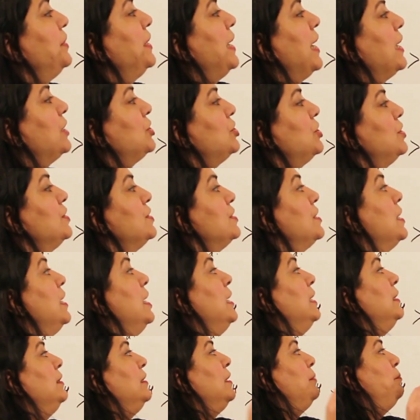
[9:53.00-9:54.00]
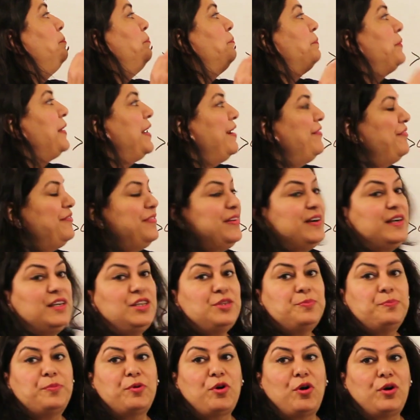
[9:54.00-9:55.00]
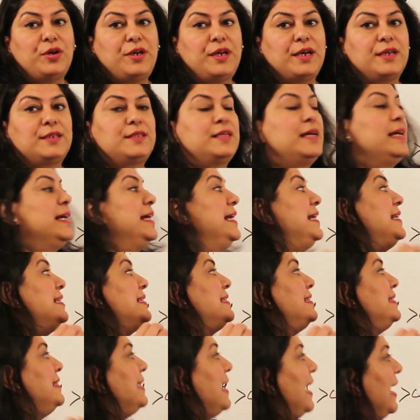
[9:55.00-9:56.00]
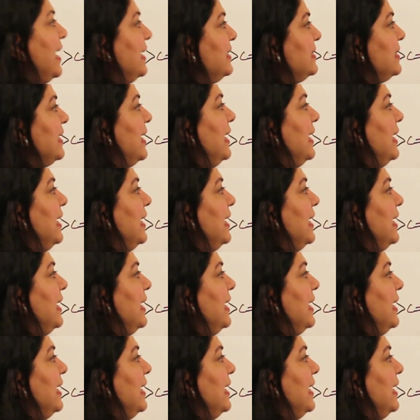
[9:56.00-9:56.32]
reactions, the preferred product is that